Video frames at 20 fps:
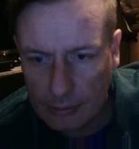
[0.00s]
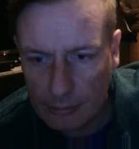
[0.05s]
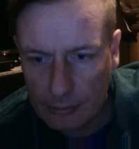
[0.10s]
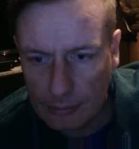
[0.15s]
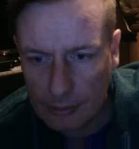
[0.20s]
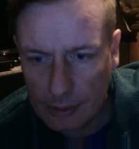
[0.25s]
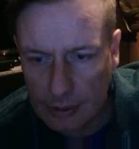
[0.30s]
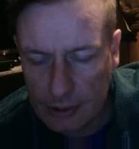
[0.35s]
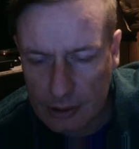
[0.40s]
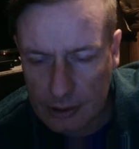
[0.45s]

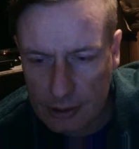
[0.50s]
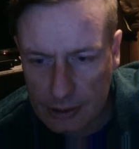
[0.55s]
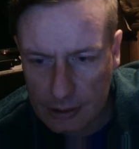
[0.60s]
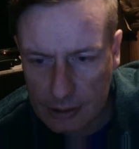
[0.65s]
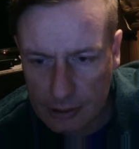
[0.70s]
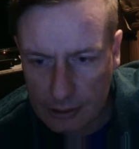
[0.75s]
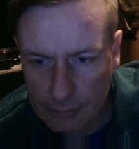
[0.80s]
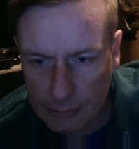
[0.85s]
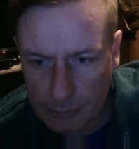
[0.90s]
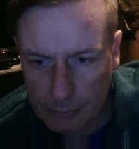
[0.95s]

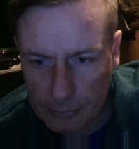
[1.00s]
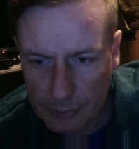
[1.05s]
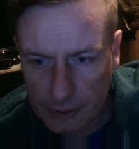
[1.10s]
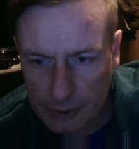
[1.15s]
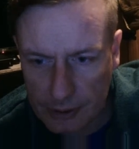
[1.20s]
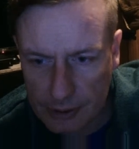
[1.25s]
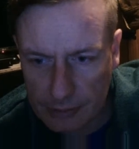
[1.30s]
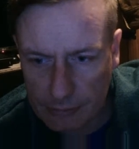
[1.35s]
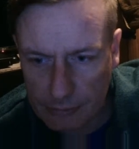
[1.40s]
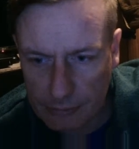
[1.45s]
was the
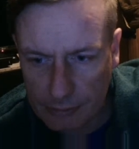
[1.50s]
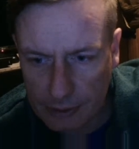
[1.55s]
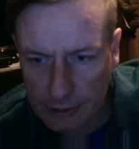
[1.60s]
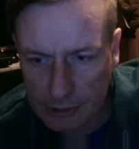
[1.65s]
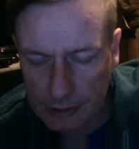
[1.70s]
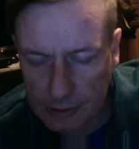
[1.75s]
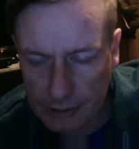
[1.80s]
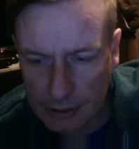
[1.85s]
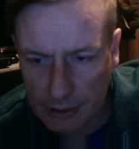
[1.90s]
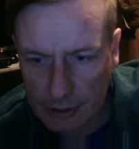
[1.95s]
Brits and
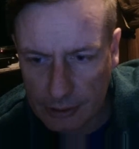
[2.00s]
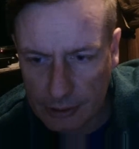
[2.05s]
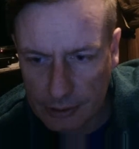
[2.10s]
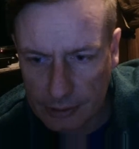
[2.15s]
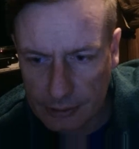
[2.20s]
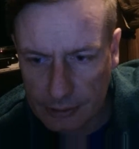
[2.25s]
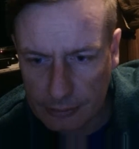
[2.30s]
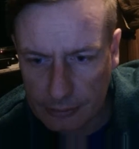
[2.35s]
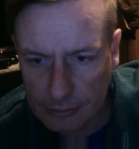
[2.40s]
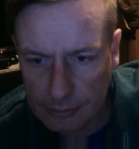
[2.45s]
French
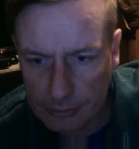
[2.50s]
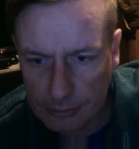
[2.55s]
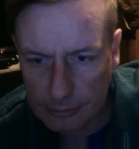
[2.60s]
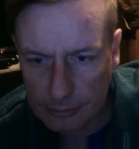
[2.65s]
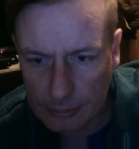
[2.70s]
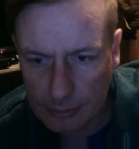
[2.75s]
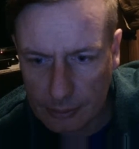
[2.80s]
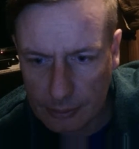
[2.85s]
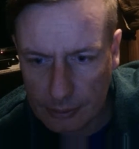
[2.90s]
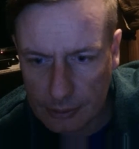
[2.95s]
attitude
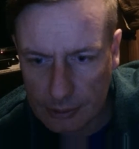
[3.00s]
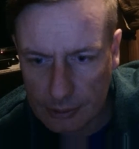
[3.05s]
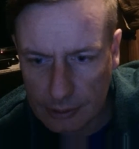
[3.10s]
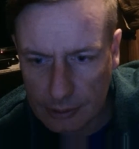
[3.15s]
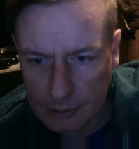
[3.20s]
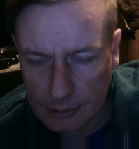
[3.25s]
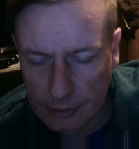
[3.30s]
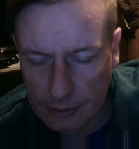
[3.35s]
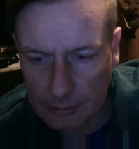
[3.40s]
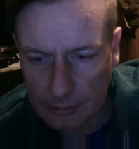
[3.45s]
towards
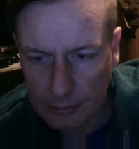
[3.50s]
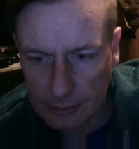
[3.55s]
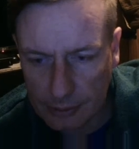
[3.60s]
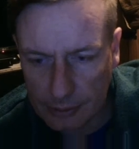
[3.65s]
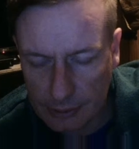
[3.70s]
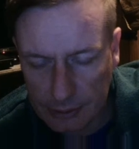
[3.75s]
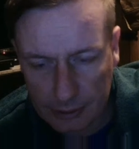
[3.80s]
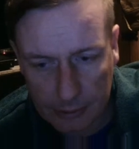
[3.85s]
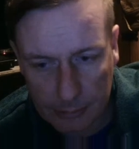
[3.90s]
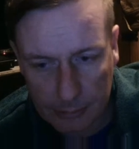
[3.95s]

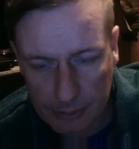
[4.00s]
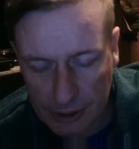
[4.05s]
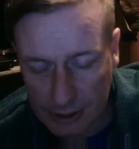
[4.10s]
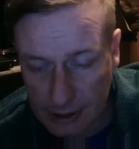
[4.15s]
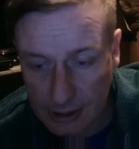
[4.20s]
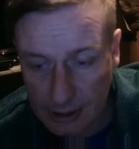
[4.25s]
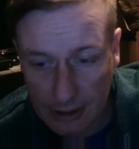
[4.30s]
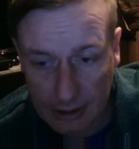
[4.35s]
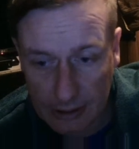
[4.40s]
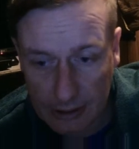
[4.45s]
colonial troops.
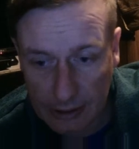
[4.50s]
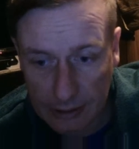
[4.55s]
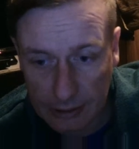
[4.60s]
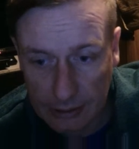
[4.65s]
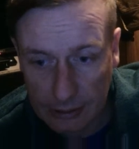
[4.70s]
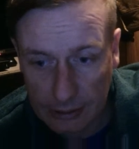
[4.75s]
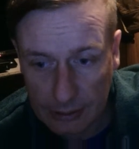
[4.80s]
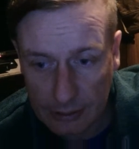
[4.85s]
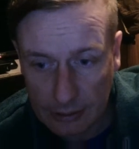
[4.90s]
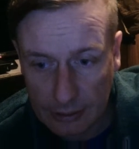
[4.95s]
Exactly.
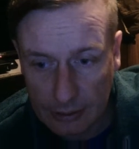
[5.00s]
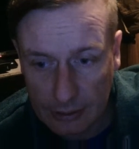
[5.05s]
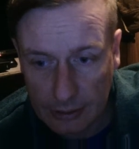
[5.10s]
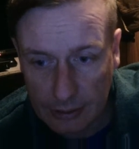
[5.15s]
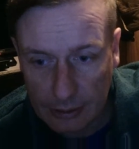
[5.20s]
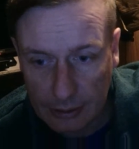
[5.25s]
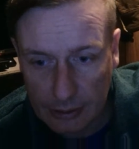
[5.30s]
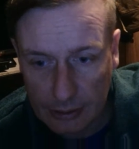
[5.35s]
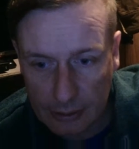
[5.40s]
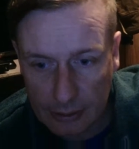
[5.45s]

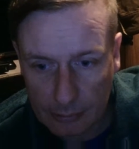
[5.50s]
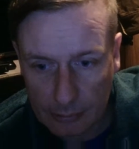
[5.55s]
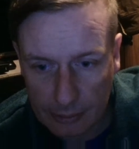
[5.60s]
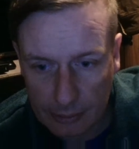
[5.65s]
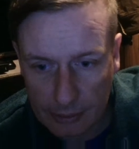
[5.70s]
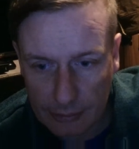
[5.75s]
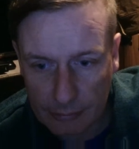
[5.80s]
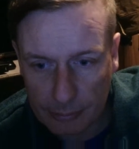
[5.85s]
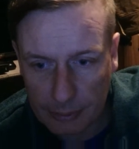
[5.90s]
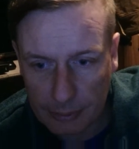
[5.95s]
It
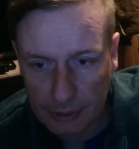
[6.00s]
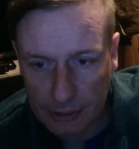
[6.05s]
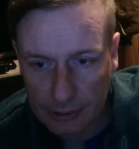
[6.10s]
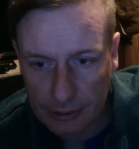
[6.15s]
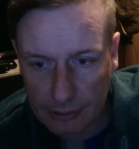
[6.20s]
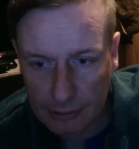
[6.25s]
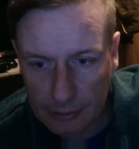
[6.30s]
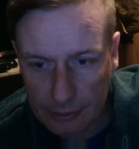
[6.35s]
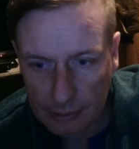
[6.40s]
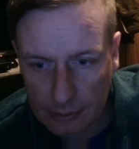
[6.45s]
would have
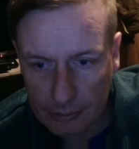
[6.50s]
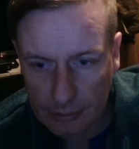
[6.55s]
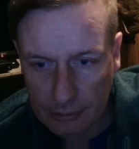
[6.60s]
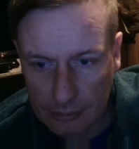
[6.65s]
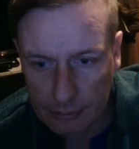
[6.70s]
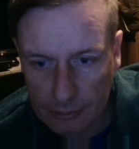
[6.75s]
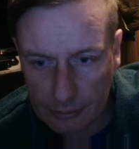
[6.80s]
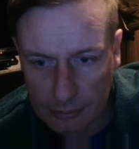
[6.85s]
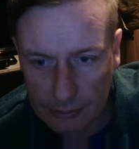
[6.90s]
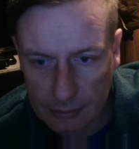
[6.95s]
been
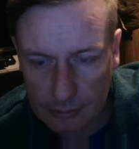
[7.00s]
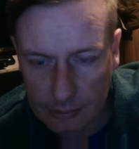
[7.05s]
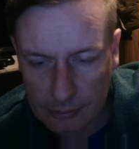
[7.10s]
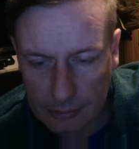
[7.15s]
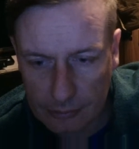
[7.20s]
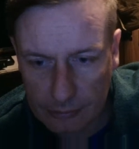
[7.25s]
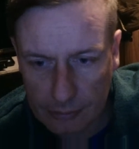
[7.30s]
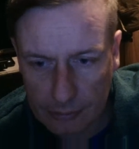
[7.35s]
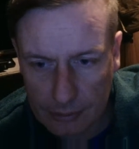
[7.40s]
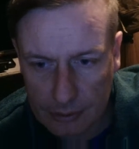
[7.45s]

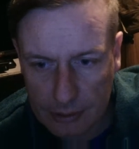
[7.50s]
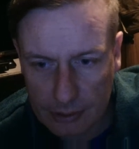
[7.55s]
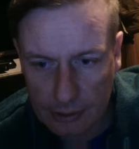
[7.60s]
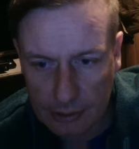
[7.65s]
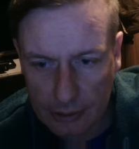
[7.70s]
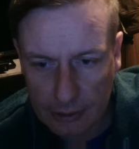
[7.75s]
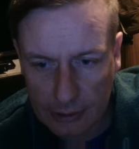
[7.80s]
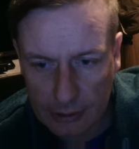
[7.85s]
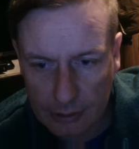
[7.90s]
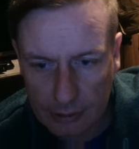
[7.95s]

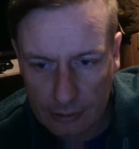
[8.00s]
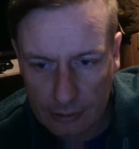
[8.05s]
universally